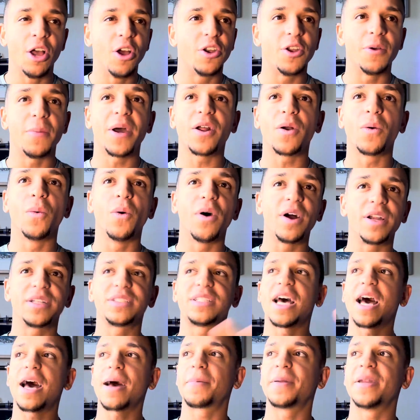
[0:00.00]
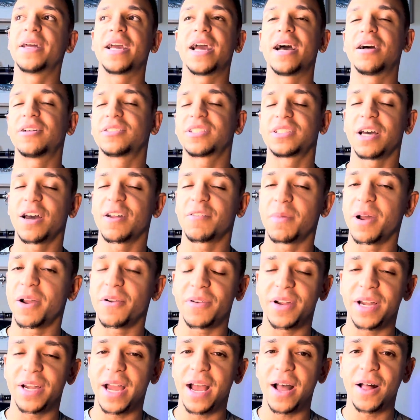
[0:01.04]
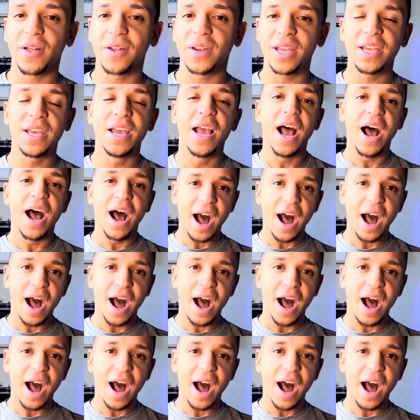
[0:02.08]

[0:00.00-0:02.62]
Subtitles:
no matter what is happening outside of my reality,